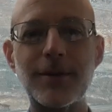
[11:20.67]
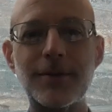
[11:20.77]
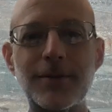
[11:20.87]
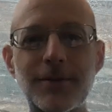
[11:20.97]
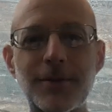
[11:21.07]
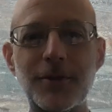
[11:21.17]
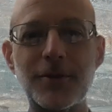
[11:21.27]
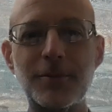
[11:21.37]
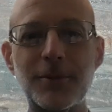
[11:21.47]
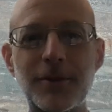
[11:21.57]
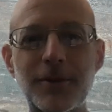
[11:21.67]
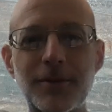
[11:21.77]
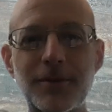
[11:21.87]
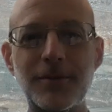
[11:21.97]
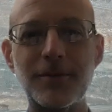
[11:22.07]
If so, please
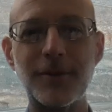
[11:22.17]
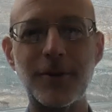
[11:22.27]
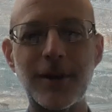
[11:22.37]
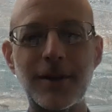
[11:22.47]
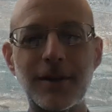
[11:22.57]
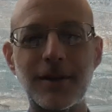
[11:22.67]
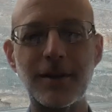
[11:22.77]
go ahead.